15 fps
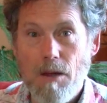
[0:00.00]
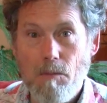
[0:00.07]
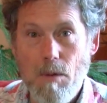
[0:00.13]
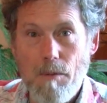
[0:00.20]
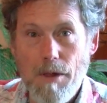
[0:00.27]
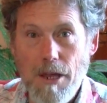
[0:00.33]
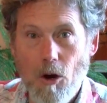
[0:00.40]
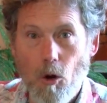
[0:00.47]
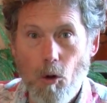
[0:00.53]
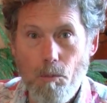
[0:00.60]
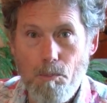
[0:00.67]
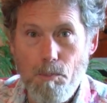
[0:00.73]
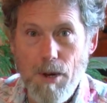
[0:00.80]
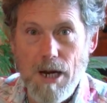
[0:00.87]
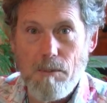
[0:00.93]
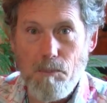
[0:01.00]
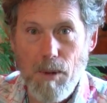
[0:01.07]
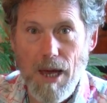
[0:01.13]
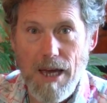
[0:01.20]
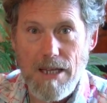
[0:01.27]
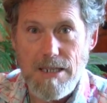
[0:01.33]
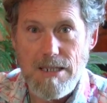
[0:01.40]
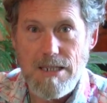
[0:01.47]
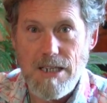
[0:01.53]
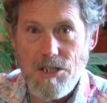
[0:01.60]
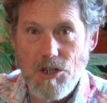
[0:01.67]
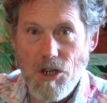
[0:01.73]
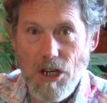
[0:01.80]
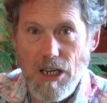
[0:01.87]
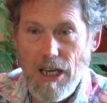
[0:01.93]
Remember the old Bic pens
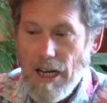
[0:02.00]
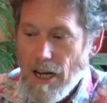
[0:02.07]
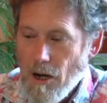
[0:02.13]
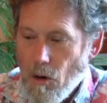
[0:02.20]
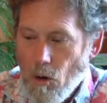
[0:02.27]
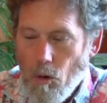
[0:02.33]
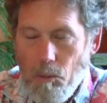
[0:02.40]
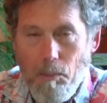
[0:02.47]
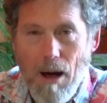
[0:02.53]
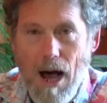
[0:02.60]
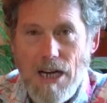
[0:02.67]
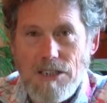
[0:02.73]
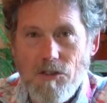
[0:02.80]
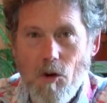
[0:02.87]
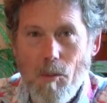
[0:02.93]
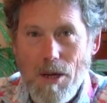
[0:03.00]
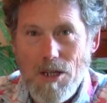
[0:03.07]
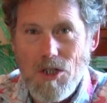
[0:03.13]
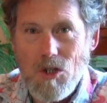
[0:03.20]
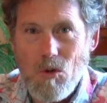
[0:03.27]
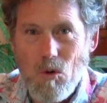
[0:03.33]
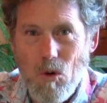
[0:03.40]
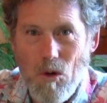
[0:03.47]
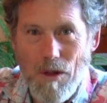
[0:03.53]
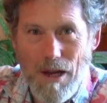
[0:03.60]
that you could get in a whole box of them at school?